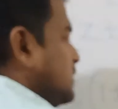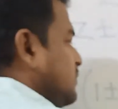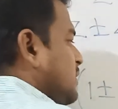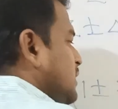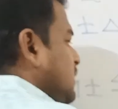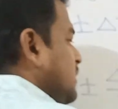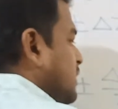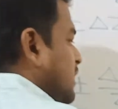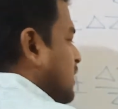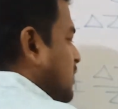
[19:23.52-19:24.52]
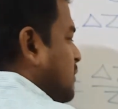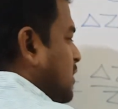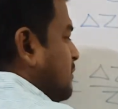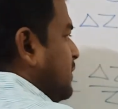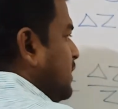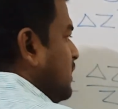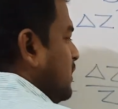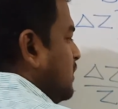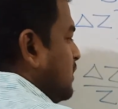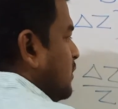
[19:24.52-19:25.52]
Simply take common b,
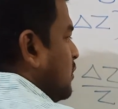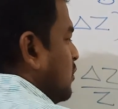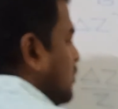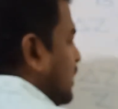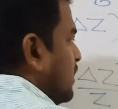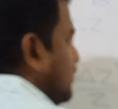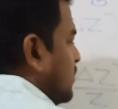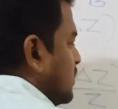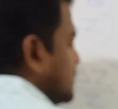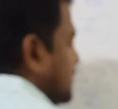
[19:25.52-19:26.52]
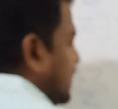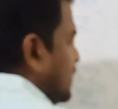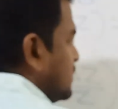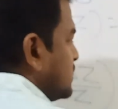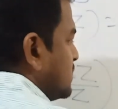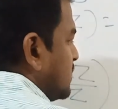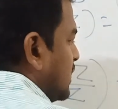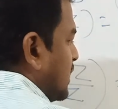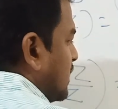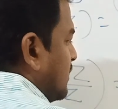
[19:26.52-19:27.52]
1 plus minus
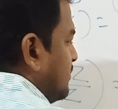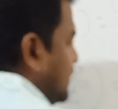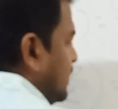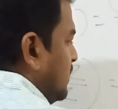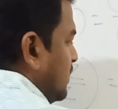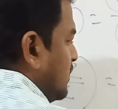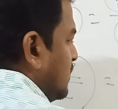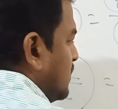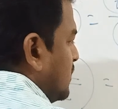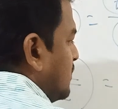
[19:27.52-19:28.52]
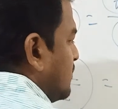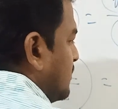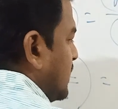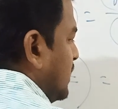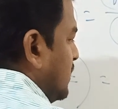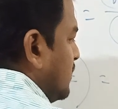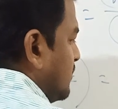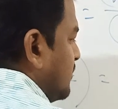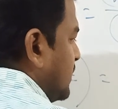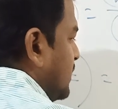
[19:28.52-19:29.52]
delta b by
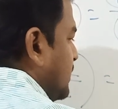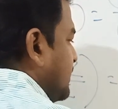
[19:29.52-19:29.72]
b.